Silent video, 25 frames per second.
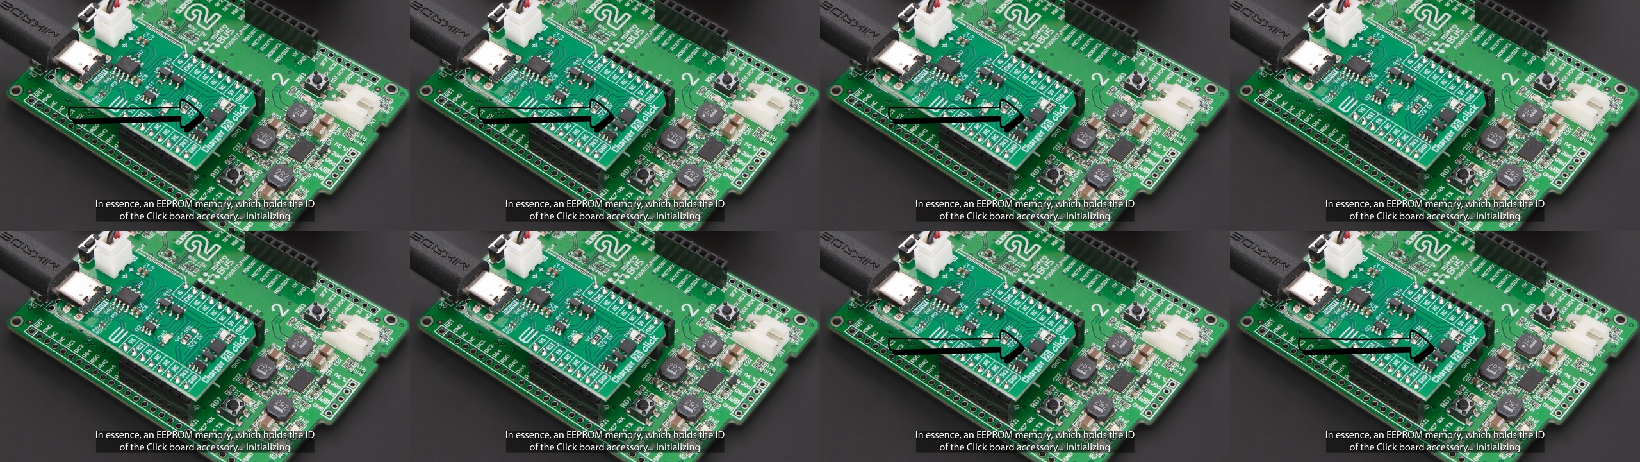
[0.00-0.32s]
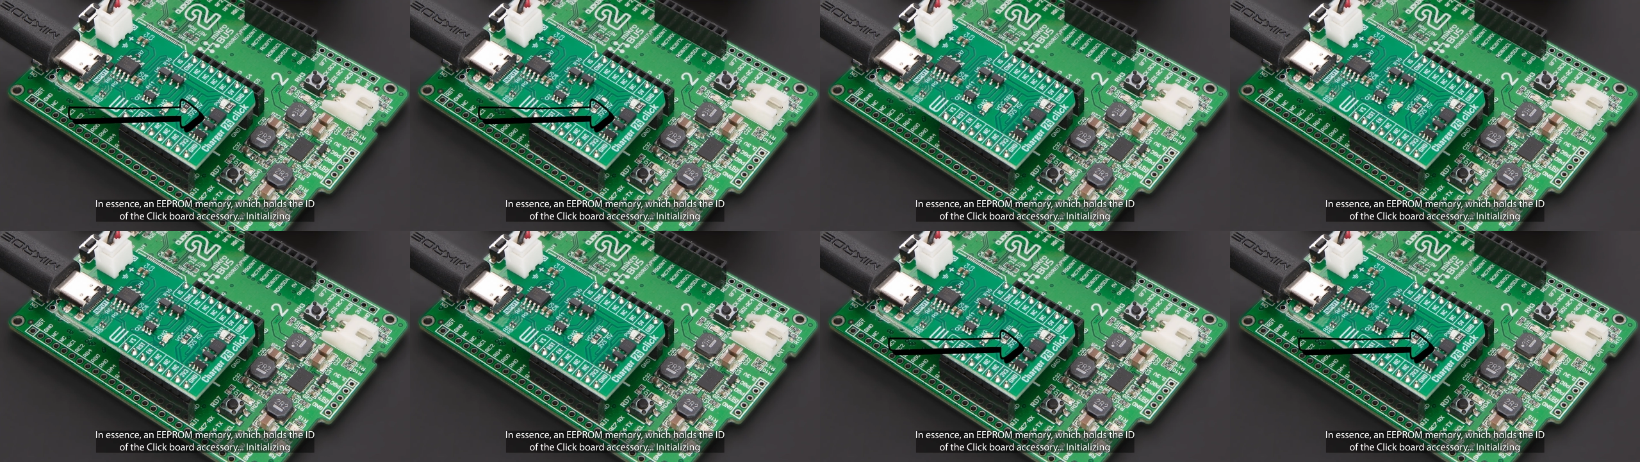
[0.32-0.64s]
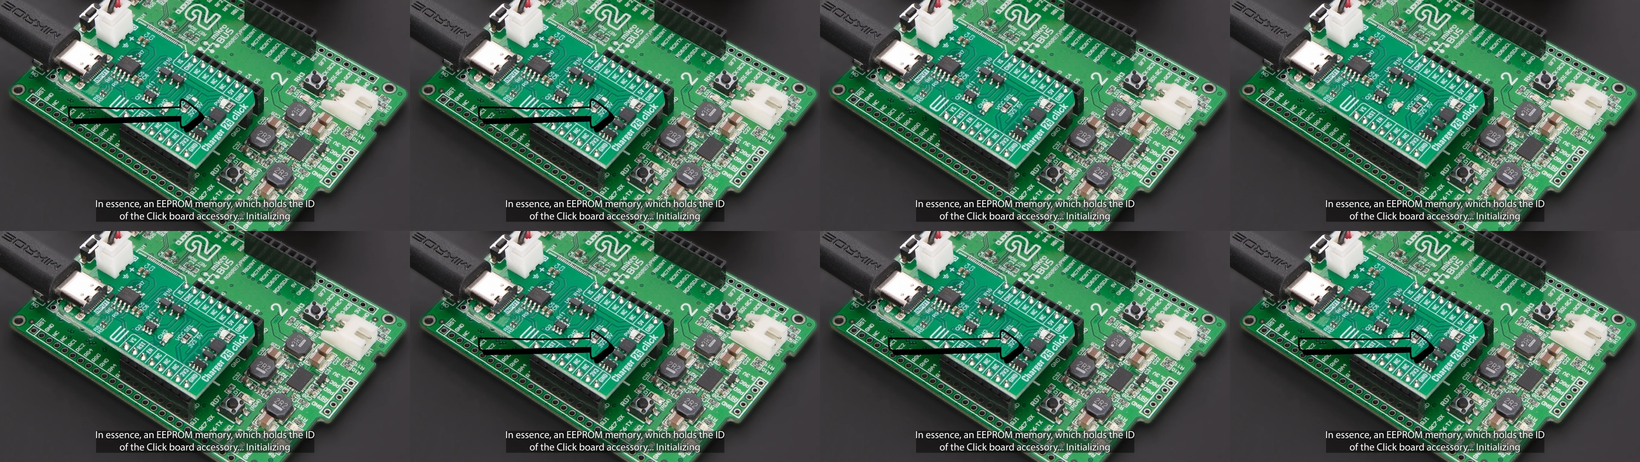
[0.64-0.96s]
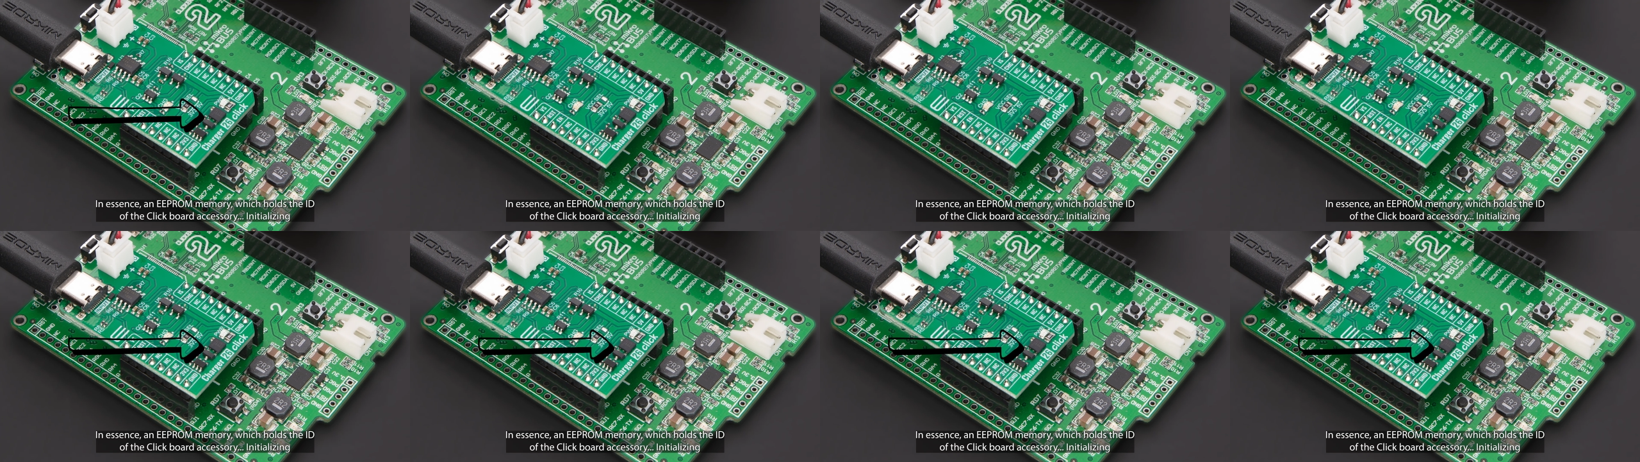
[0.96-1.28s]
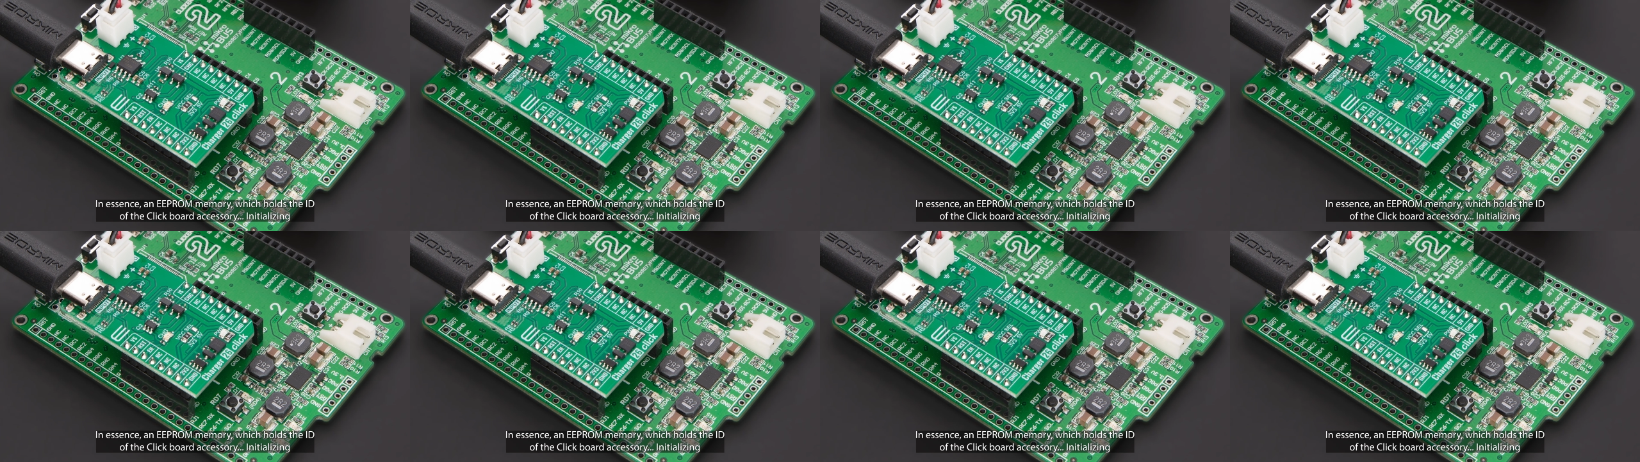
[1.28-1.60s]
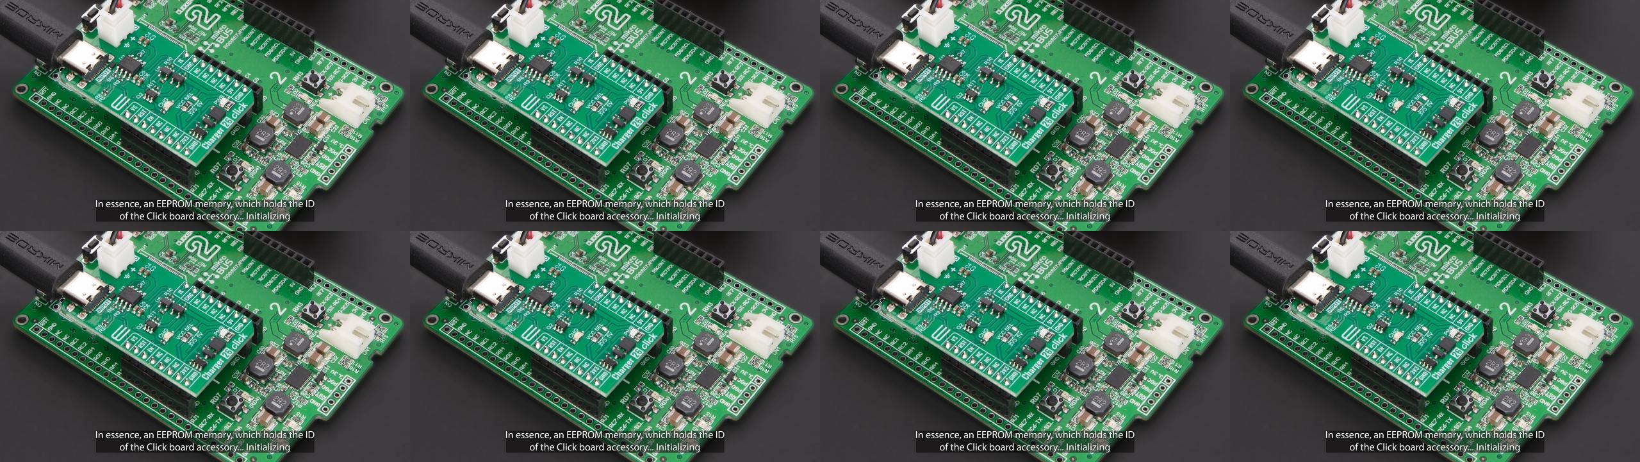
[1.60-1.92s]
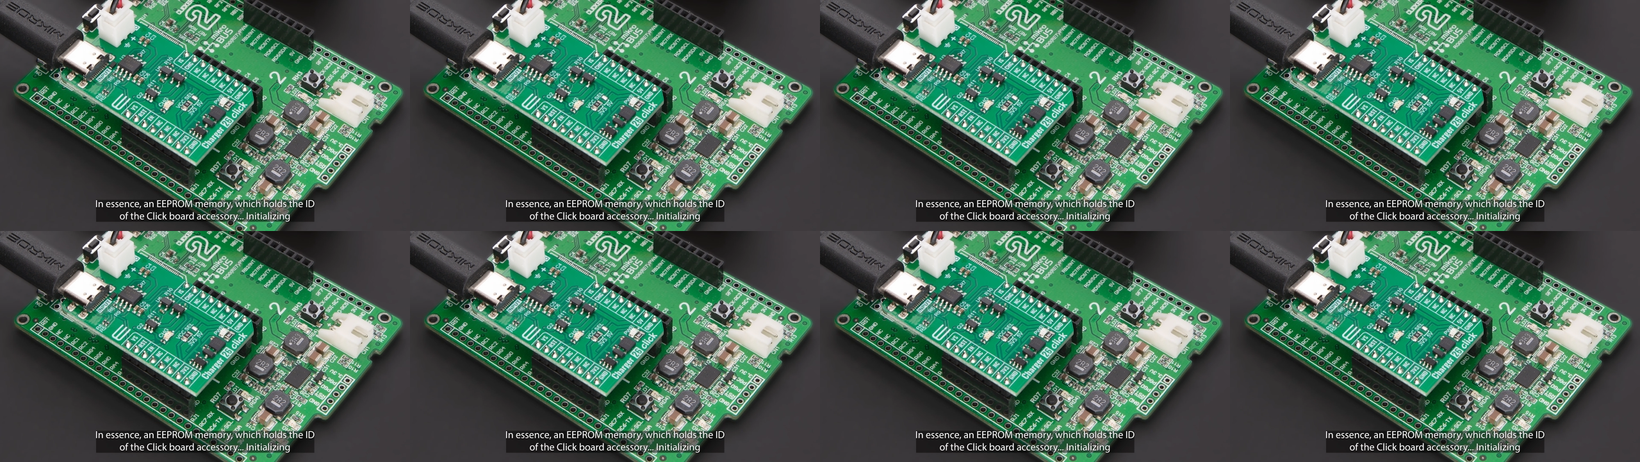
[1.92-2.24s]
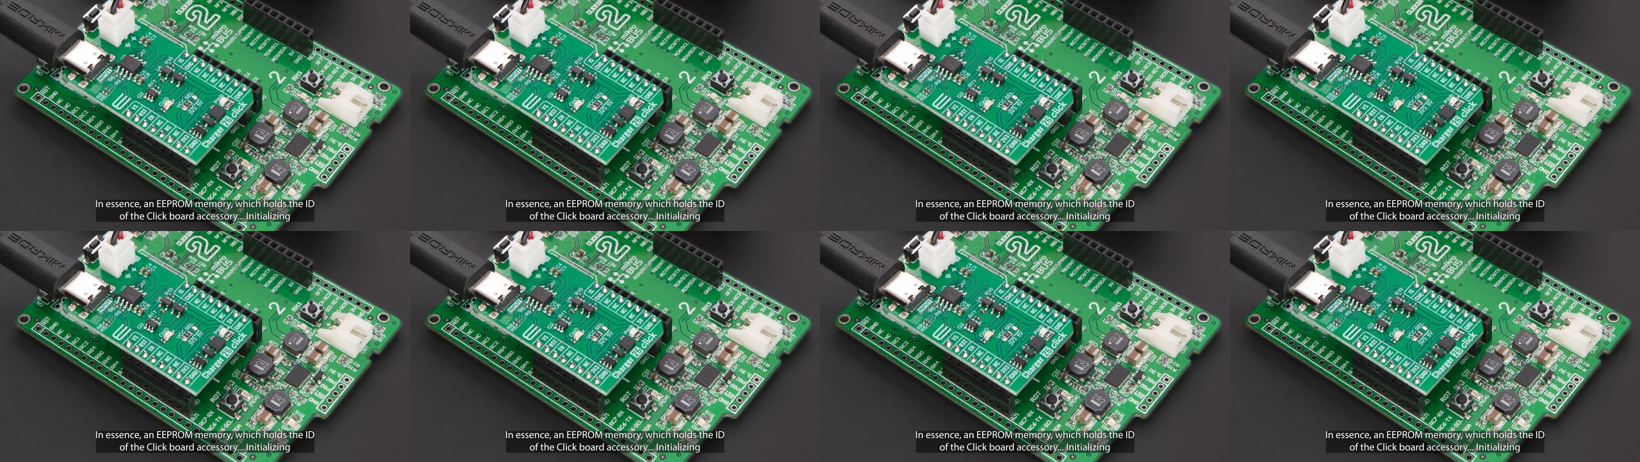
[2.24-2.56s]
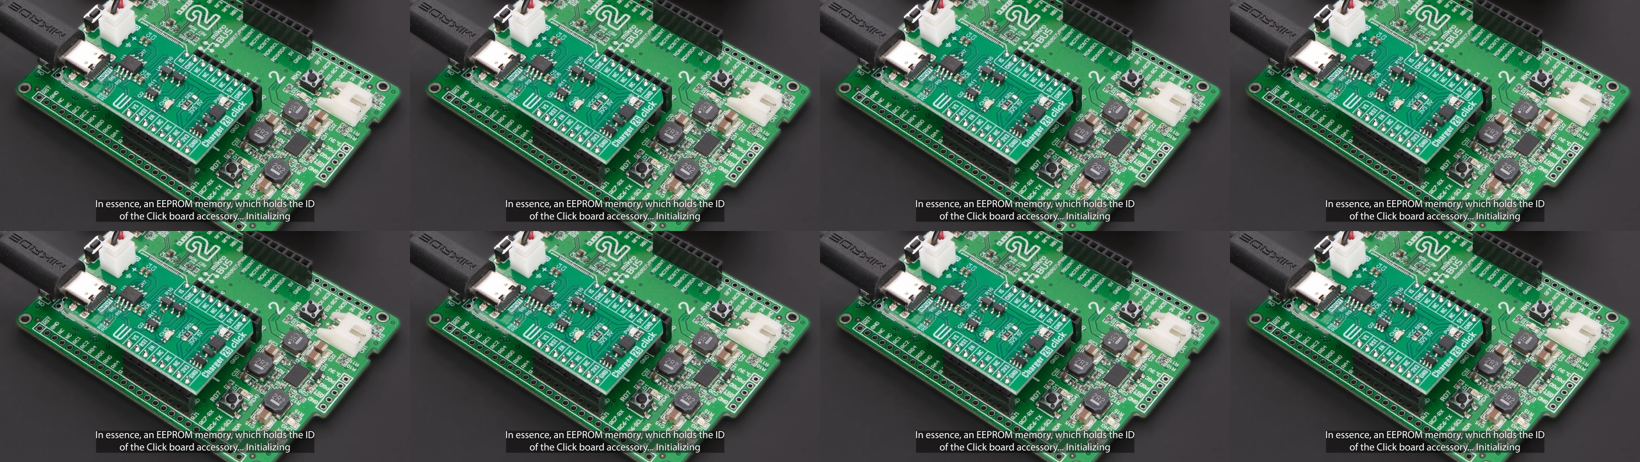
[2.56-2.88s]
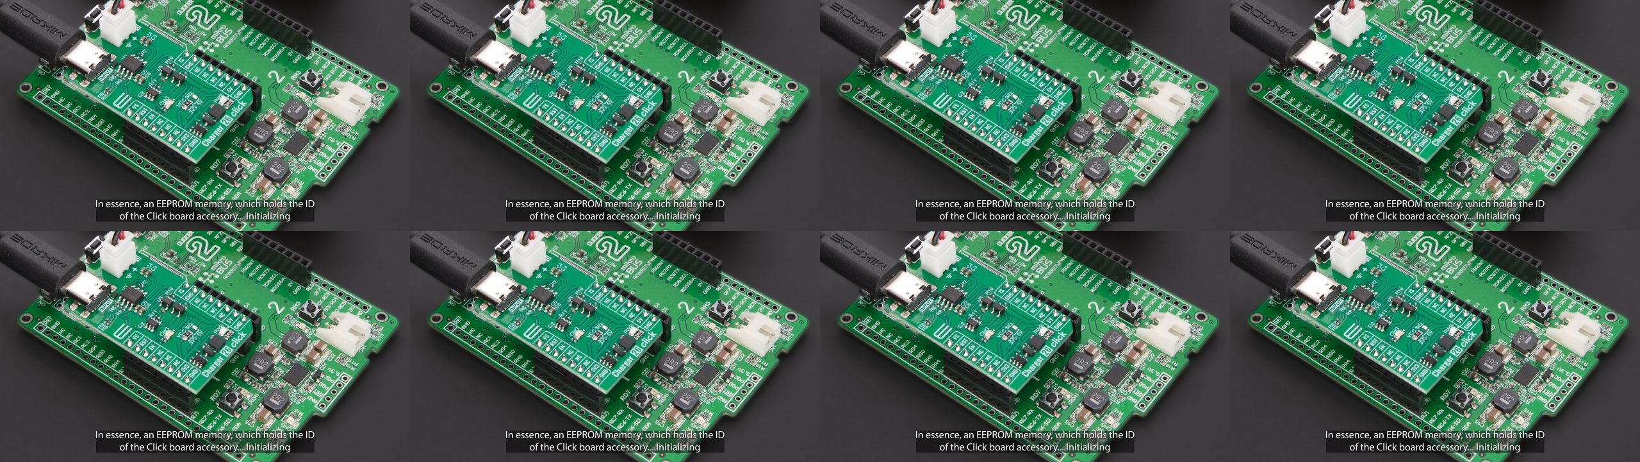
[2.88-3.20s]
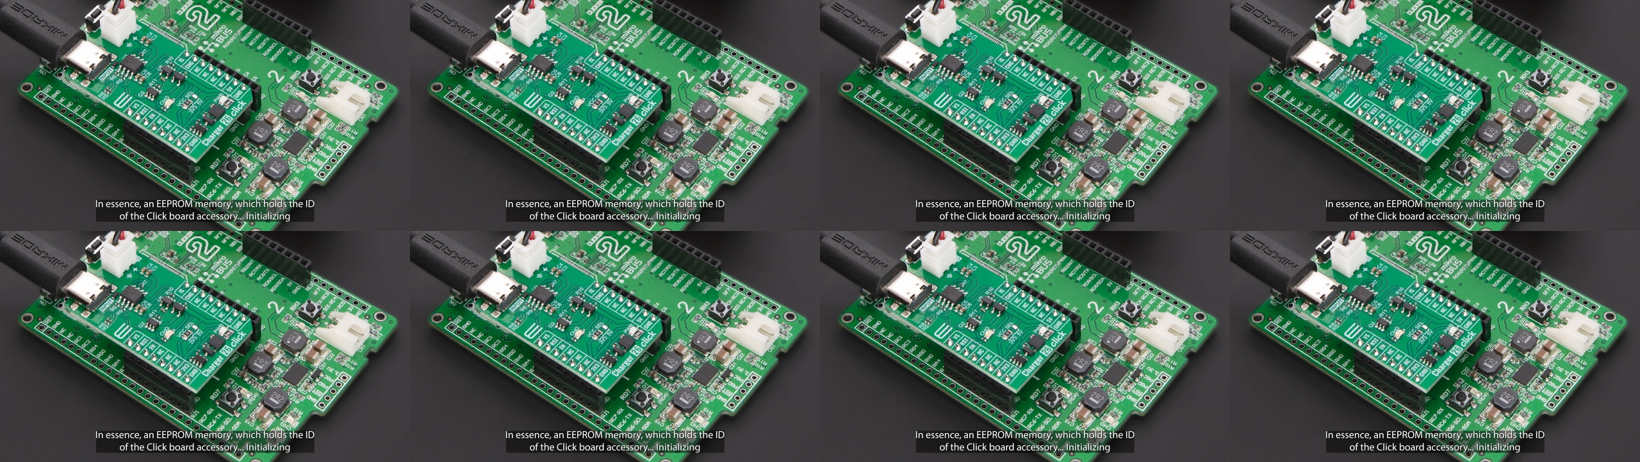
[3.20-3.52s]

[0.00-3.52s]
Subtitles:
[unreadable: no face in view]